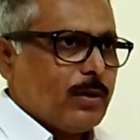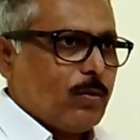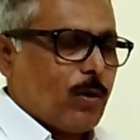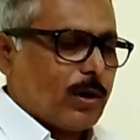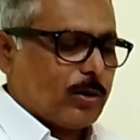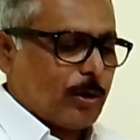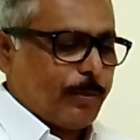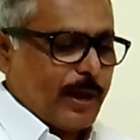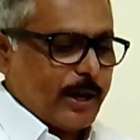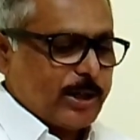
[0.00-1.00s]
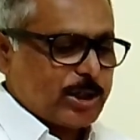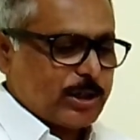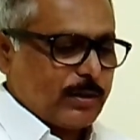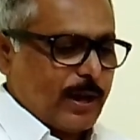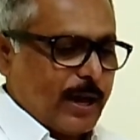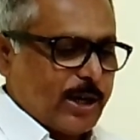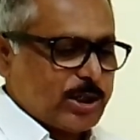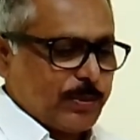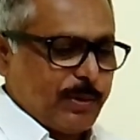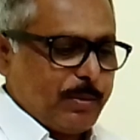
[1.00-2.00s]
warrant of
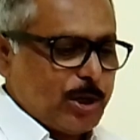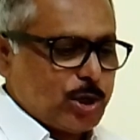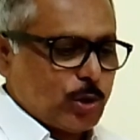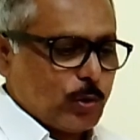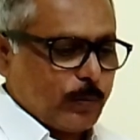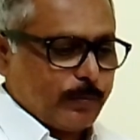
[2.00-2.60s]
arrest may be issued.